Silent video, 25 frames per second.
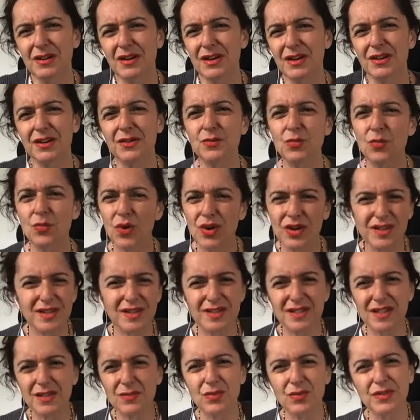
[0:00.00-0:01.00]
I don't want to
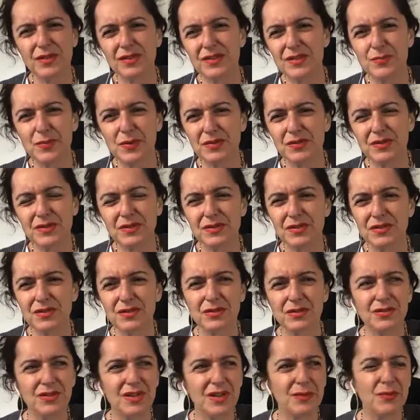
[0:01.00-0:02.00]
see what this person's
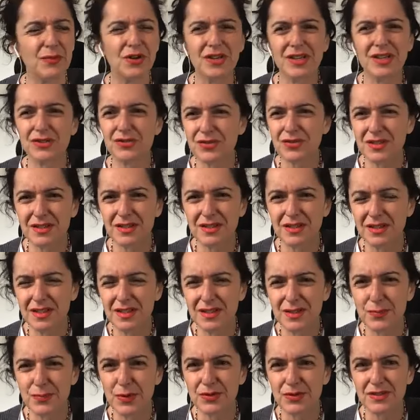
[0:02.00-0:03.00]
doing. I'm not interested in
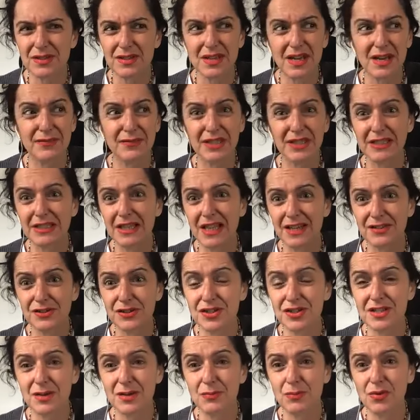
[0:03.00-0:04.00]
this person having
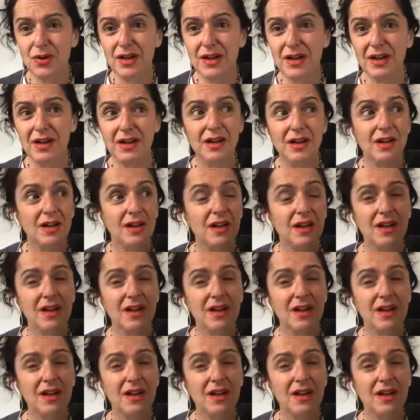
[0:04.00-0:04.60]
lunch somewhere.